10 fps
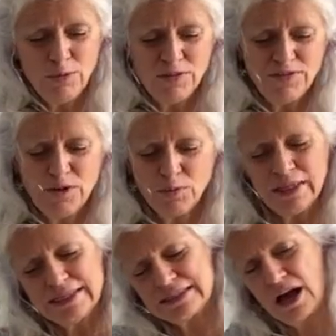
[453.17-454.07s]
will feel
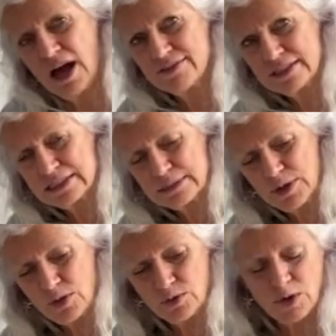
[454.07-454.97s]
really soft and
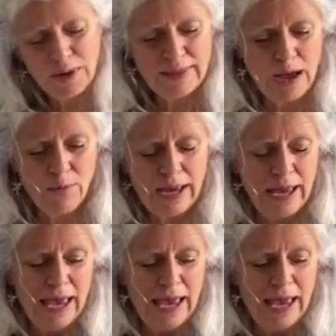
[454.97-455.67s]
smooth going that way.